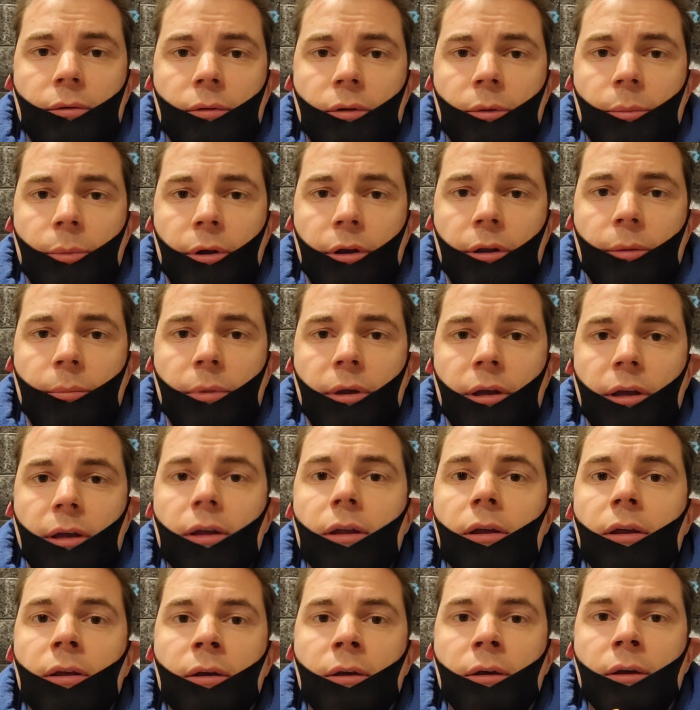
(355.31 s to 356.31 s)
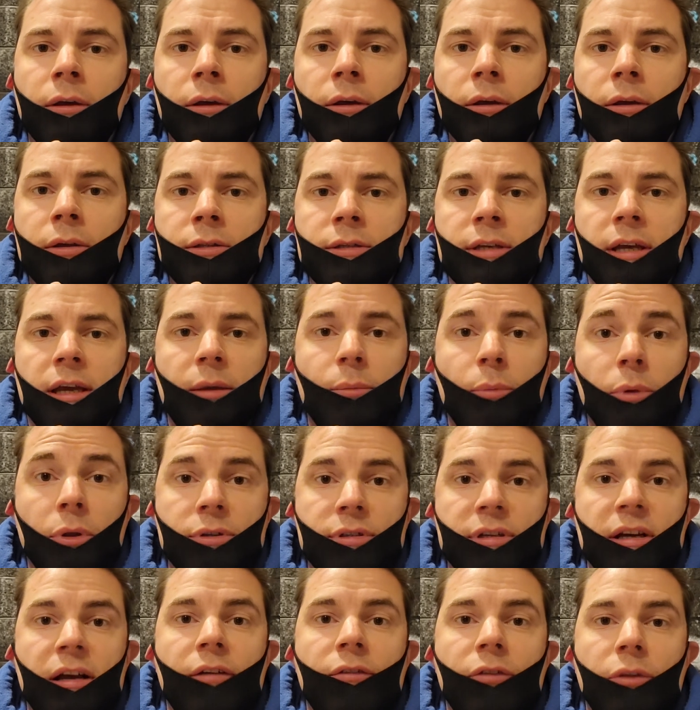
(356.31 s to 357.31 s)
The pudding being taking blue
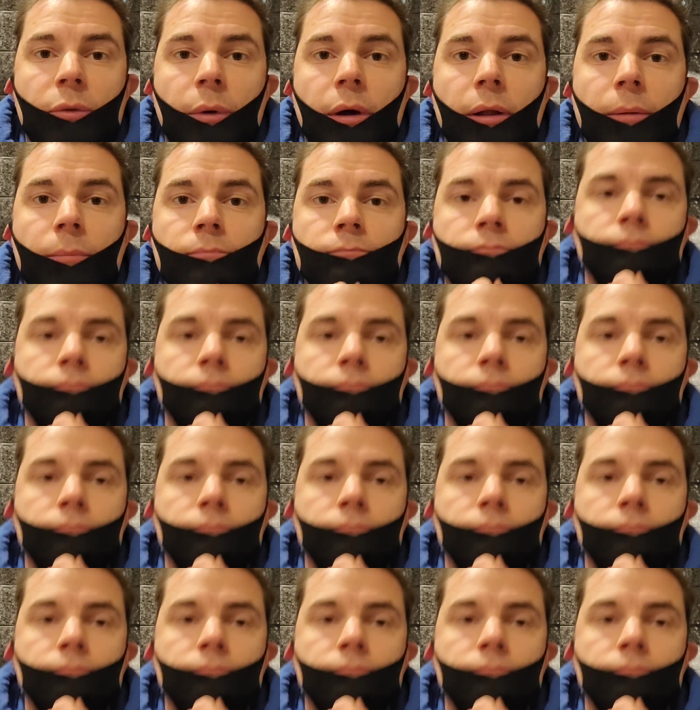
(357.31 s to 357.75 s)
tack off the wall.